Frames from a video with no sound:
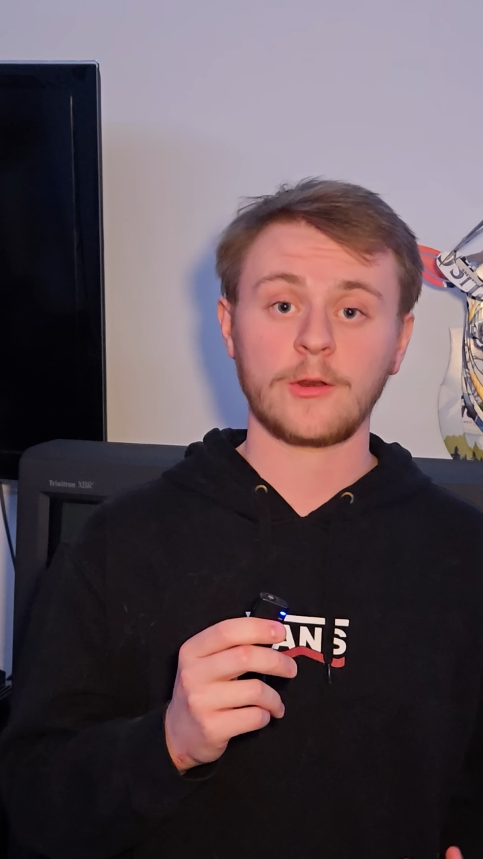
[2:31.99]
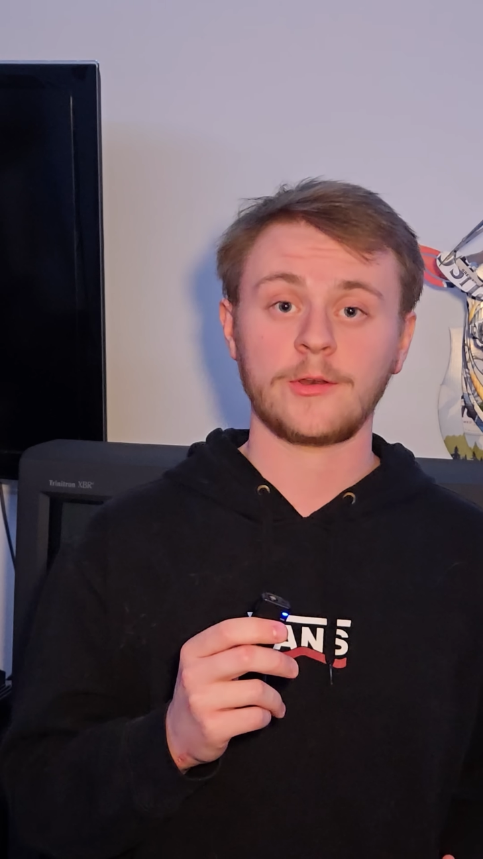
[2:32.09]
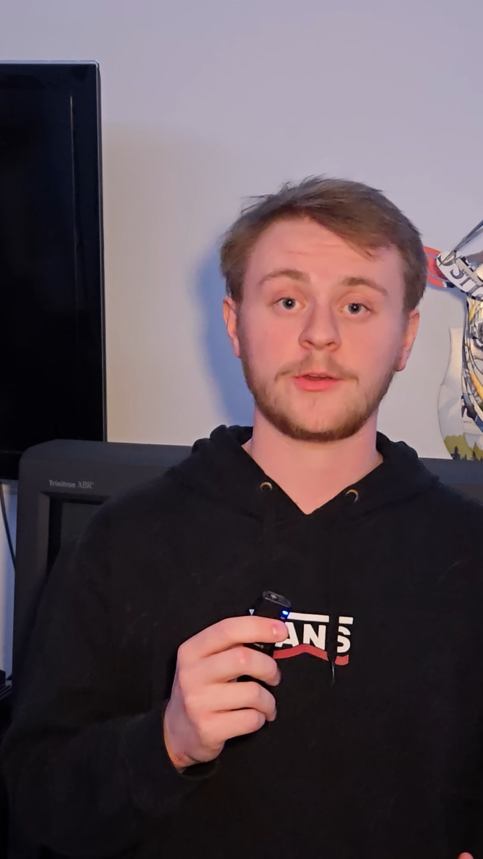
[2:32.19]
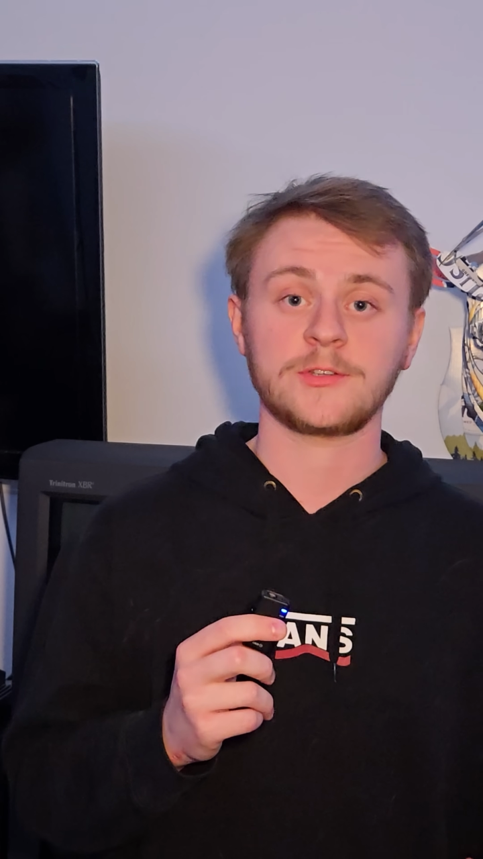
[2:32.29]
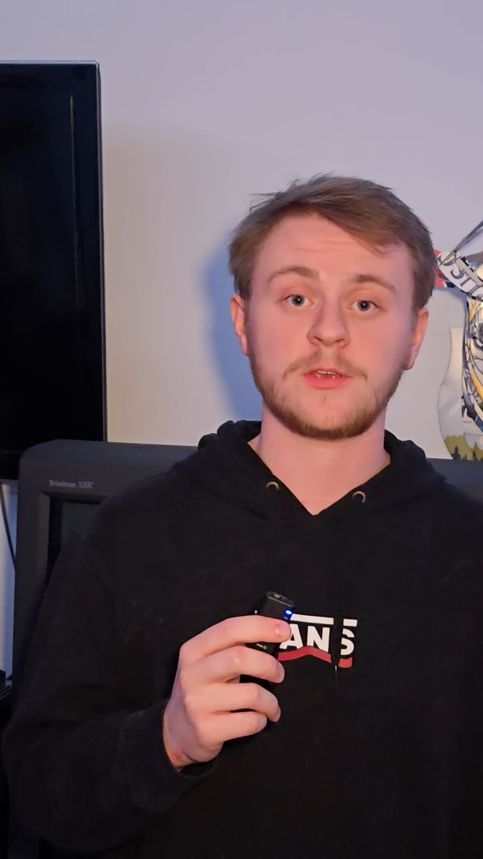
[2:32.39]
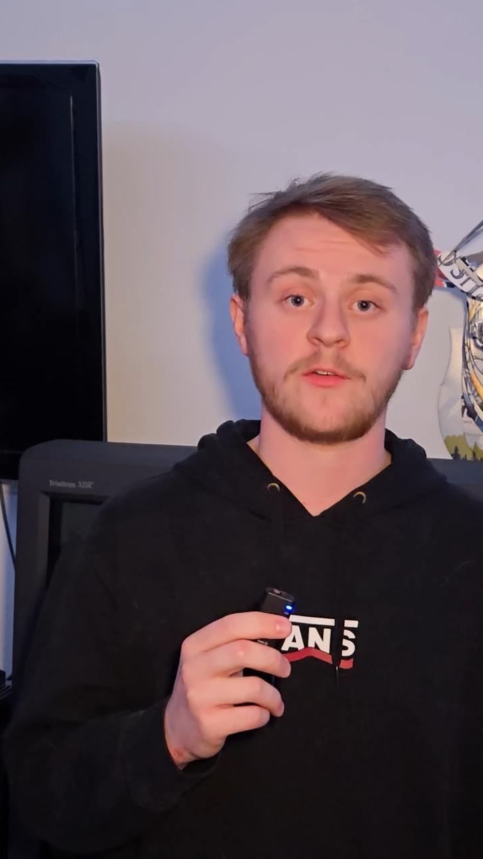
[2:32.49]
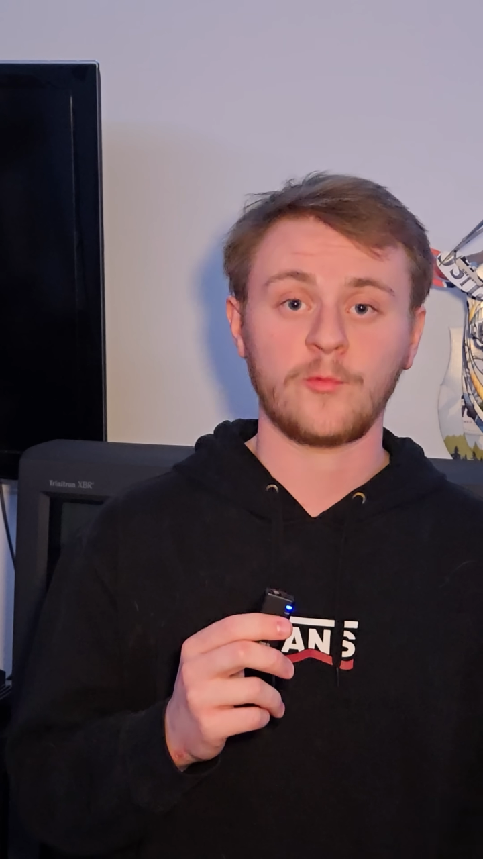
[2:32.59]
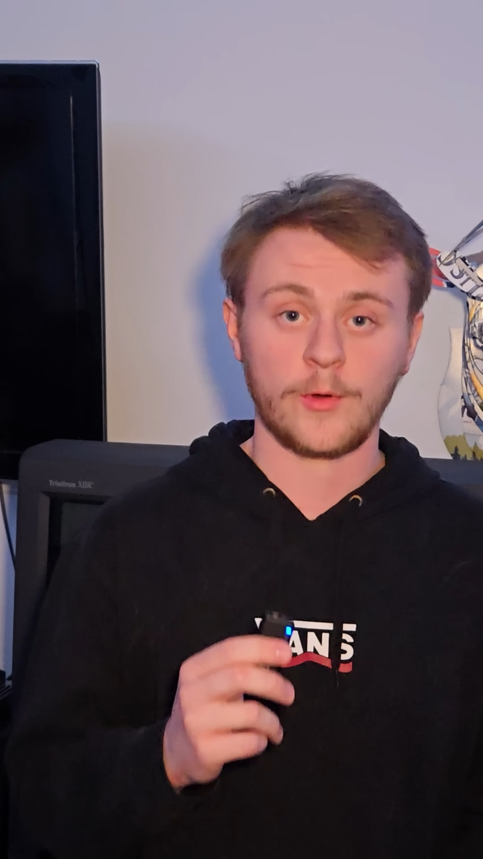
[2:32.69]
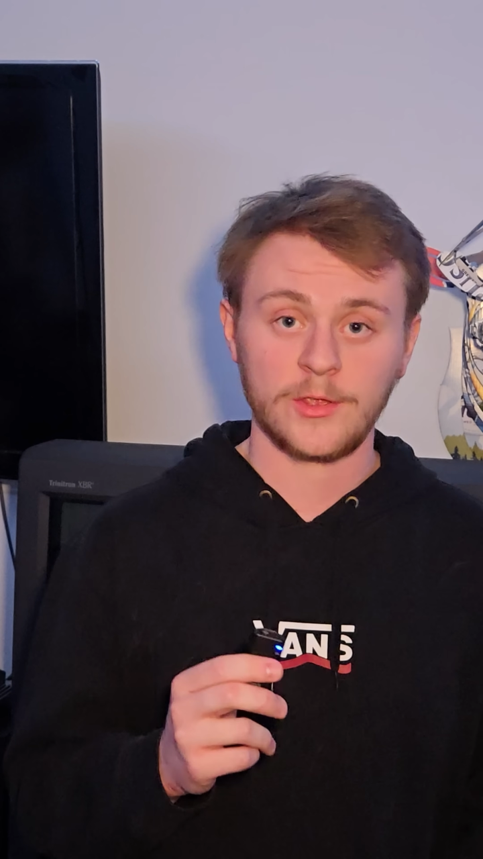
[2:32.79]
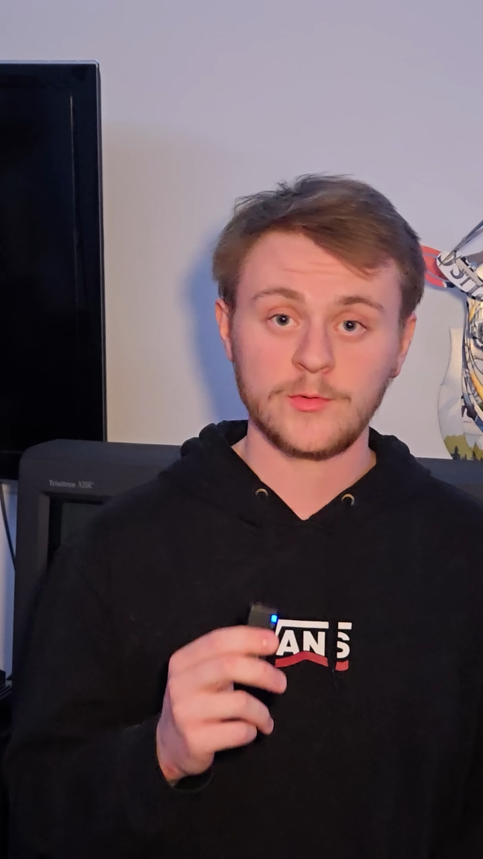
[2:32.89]
on yourself
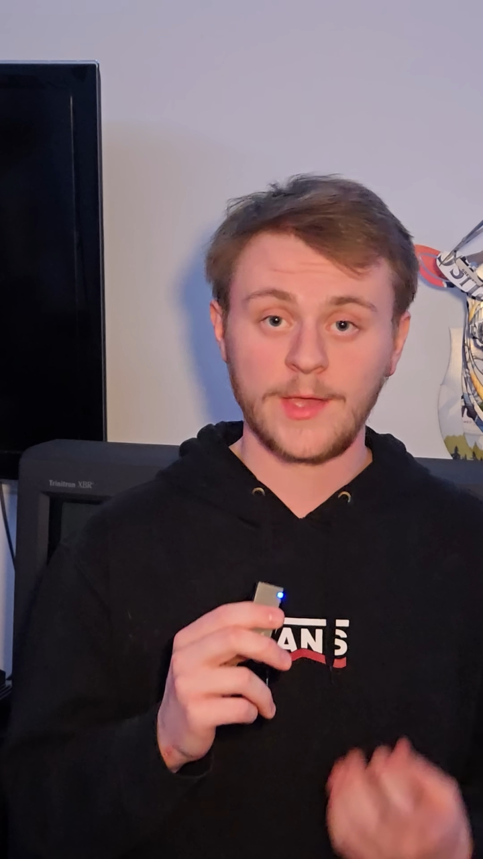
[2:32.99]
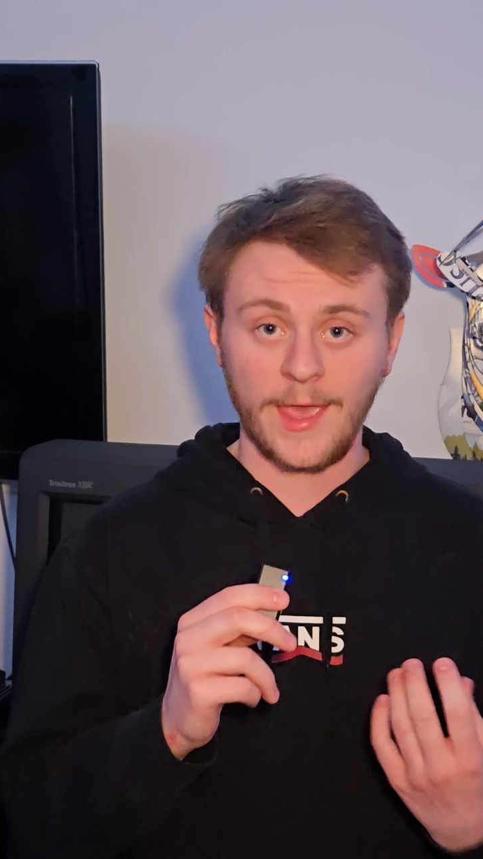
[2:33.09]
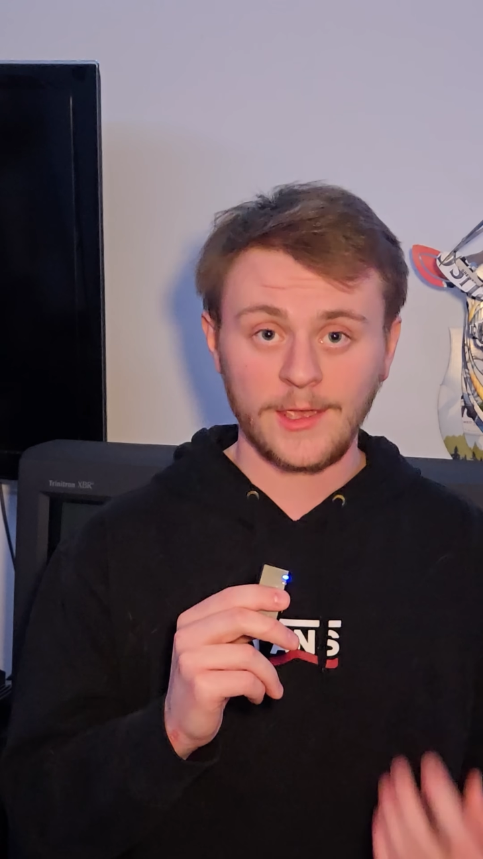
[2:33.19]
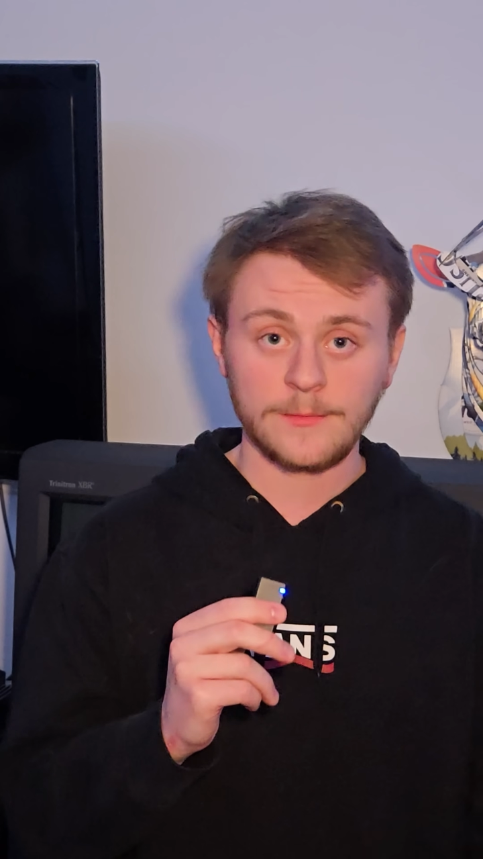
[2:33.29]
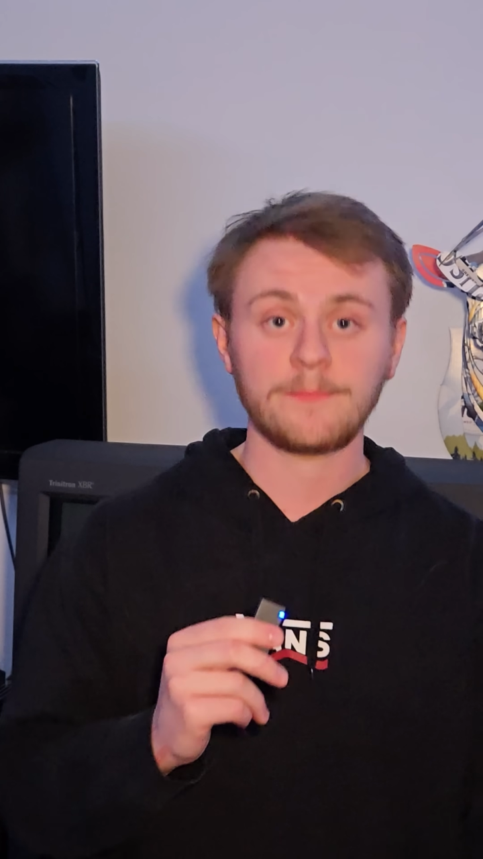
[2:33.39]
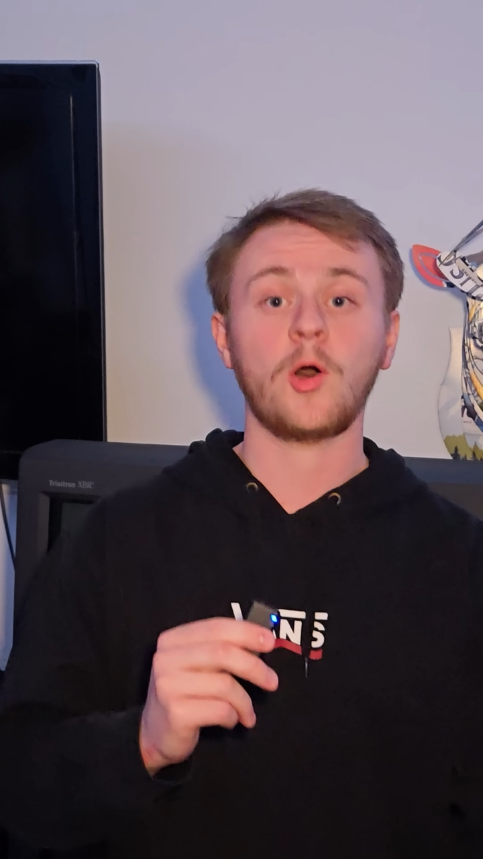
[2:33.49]
where you can